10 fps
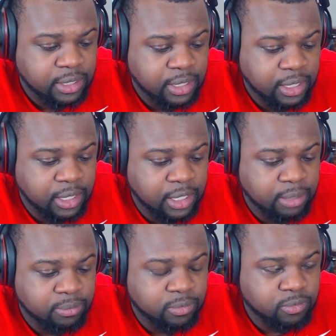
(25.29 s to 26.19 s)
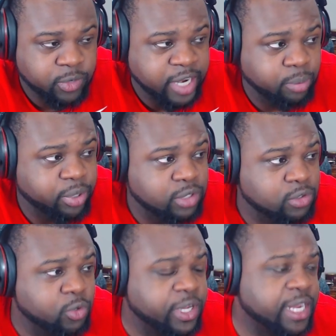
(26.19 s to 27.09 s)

Um, we had the brother Louis